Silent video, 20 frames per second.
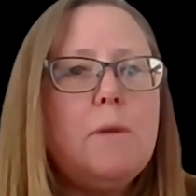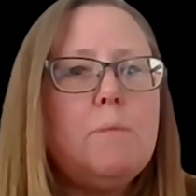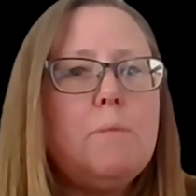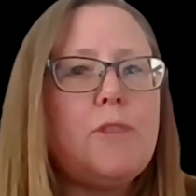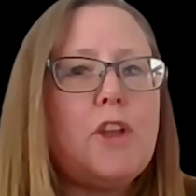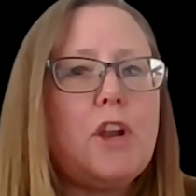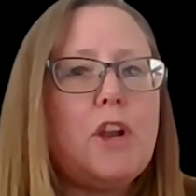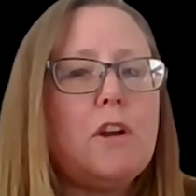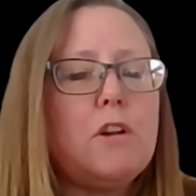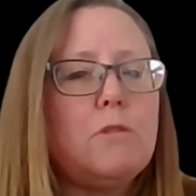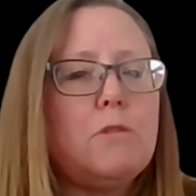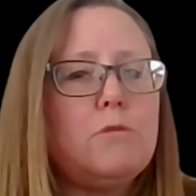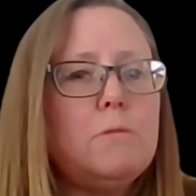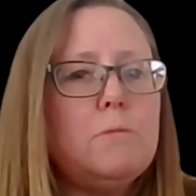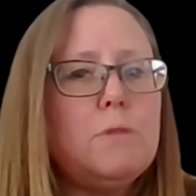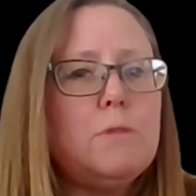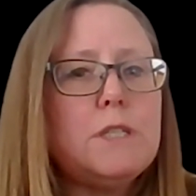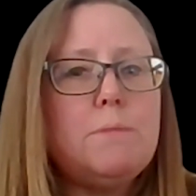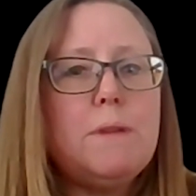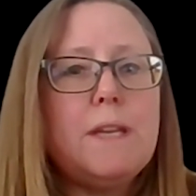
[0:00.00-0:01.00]
but there are
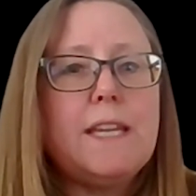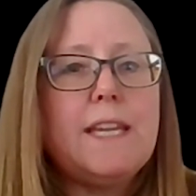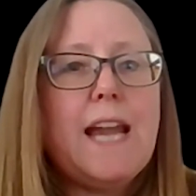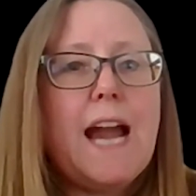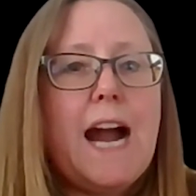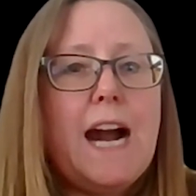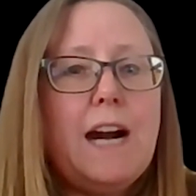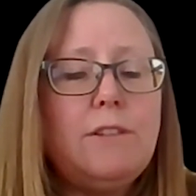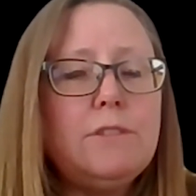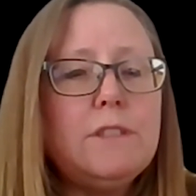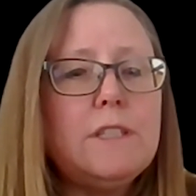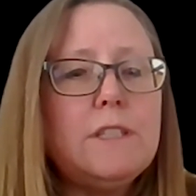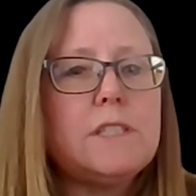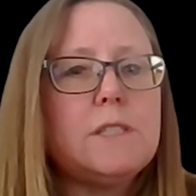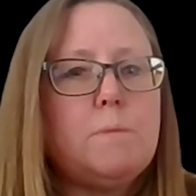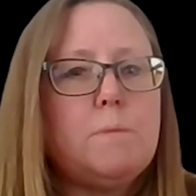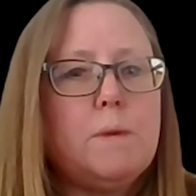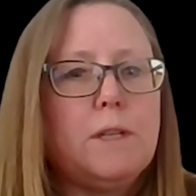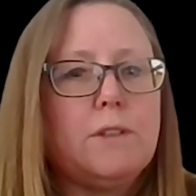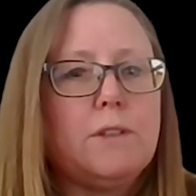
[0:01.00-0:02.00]
rumored to be countless
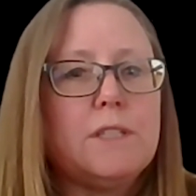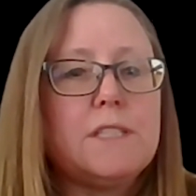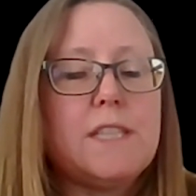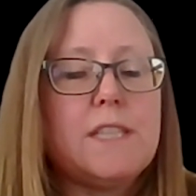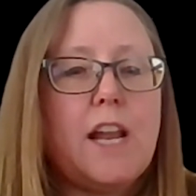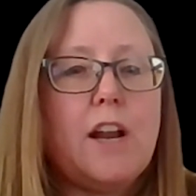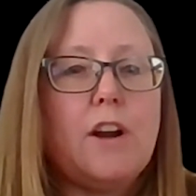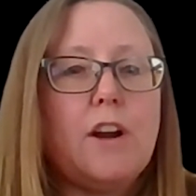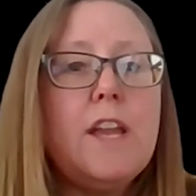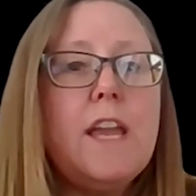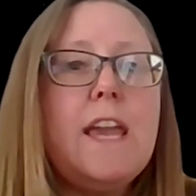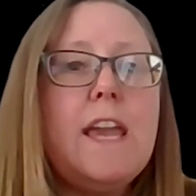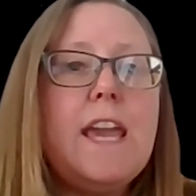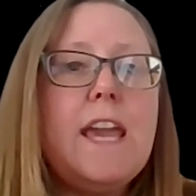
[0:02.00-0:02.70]
spirits there,